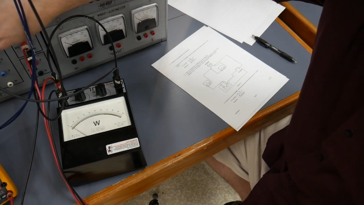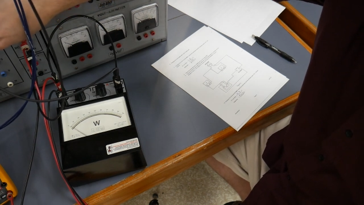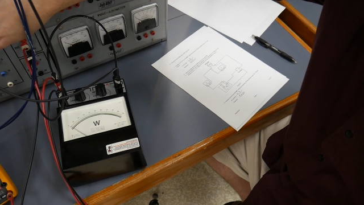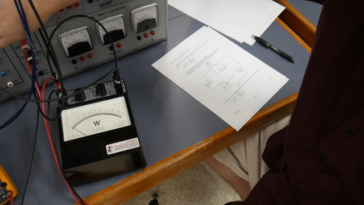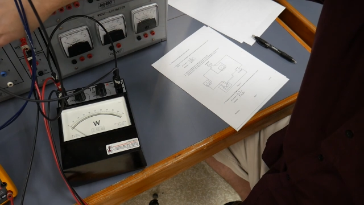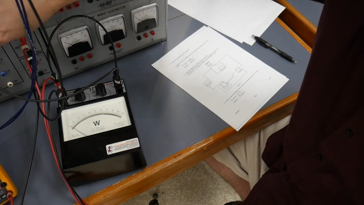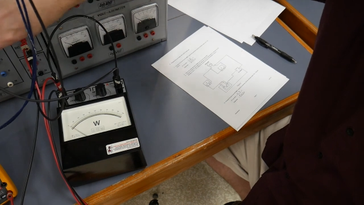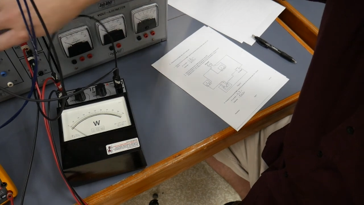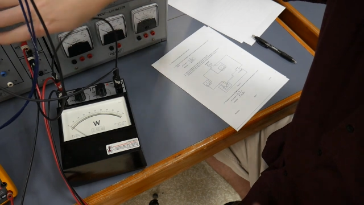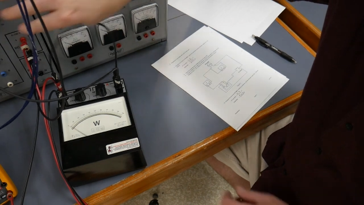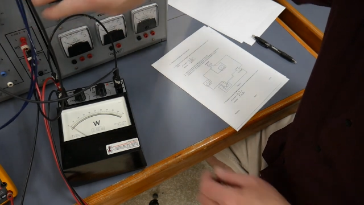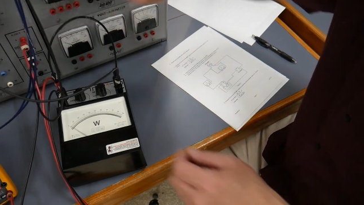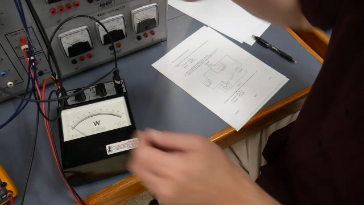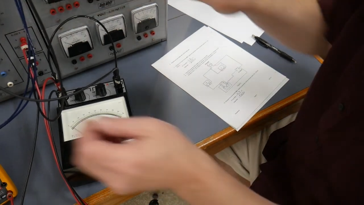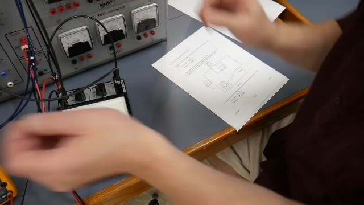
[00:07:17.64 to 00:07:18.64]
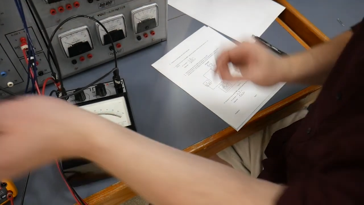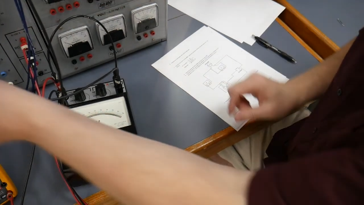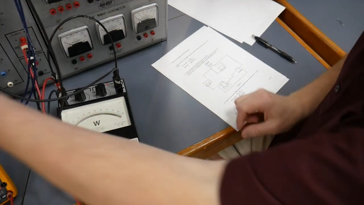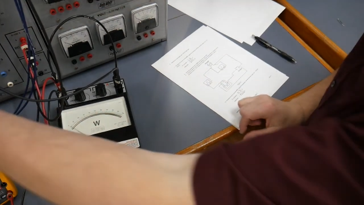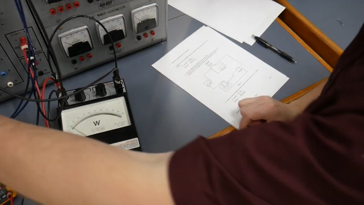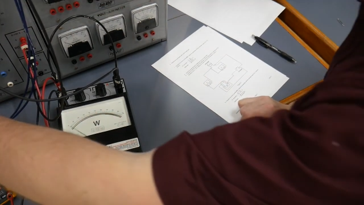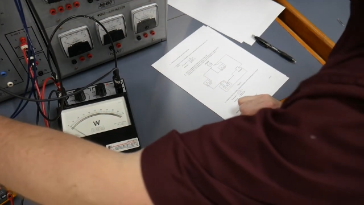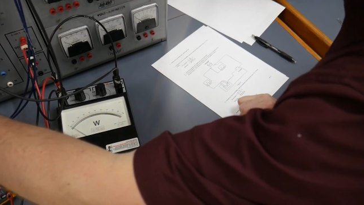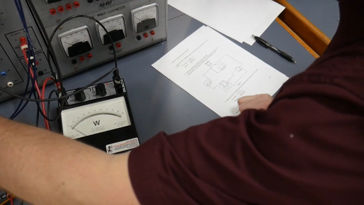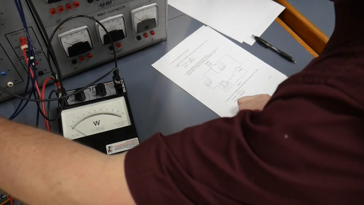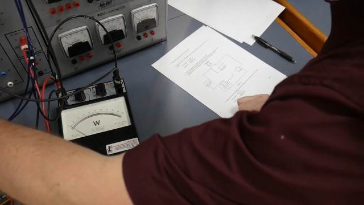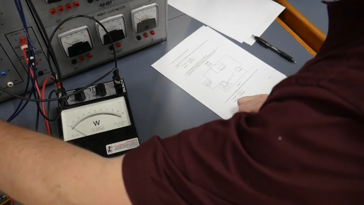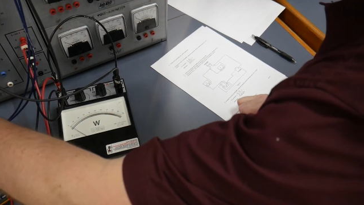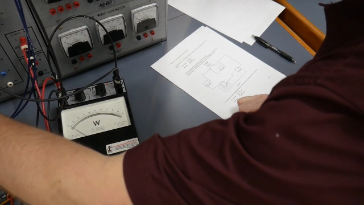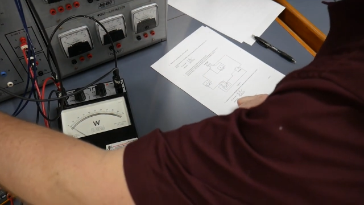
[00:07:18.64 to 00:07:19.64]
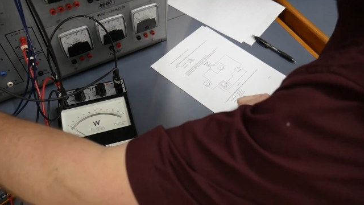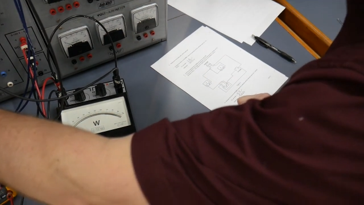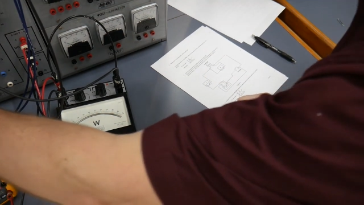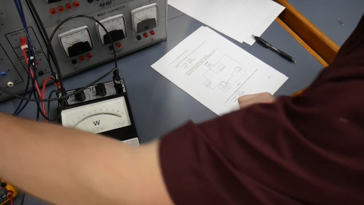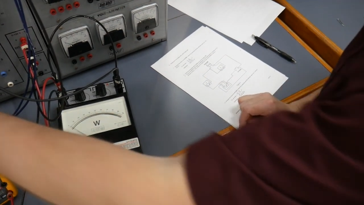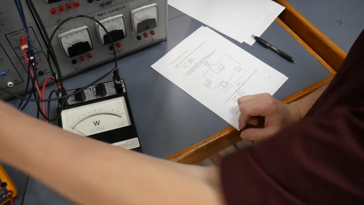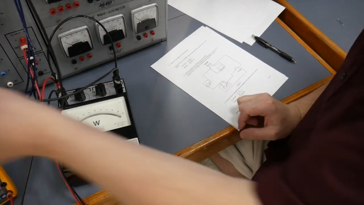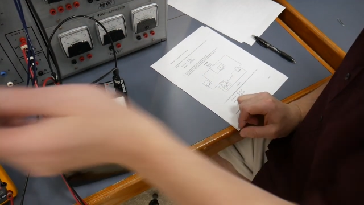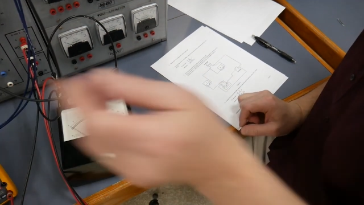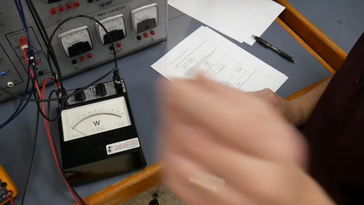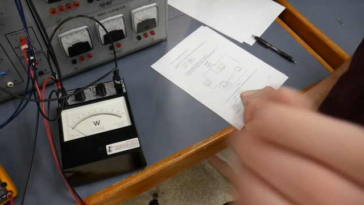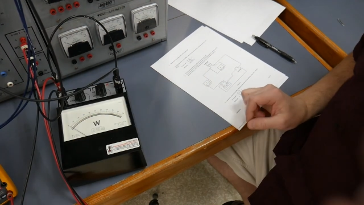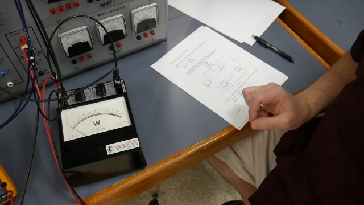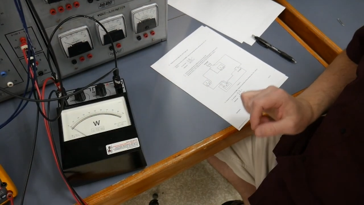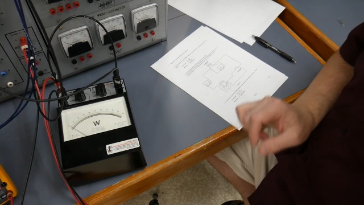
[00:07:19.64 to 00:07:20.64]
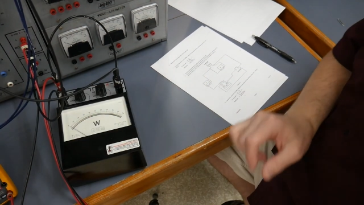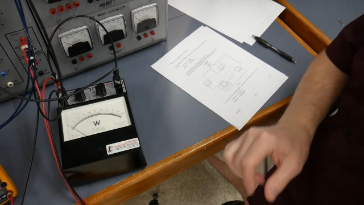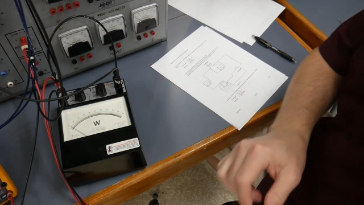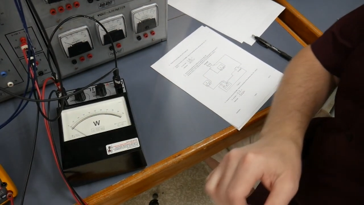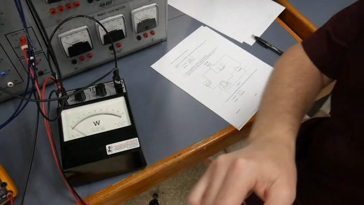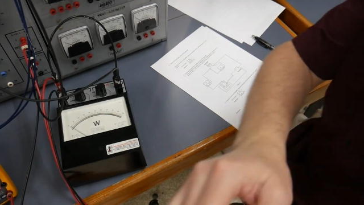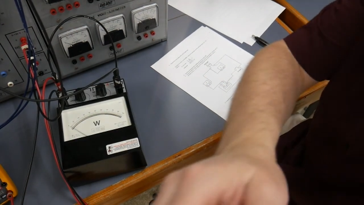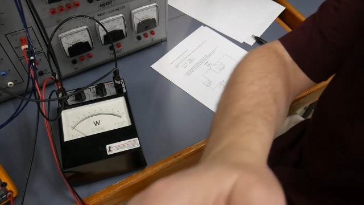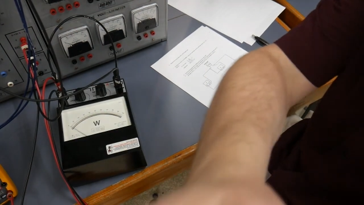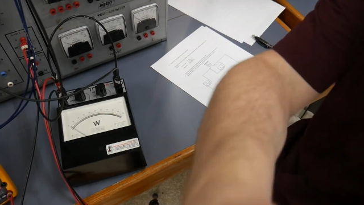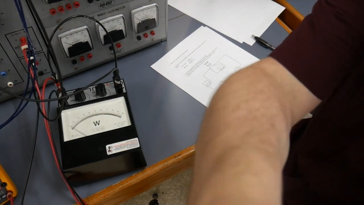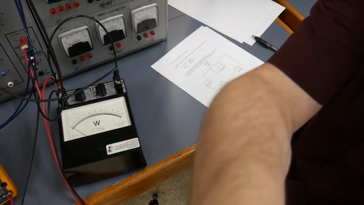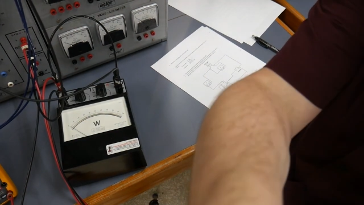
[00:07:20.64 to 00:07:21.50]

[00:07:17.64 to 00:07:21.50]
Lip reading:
[unreadable: no face in view]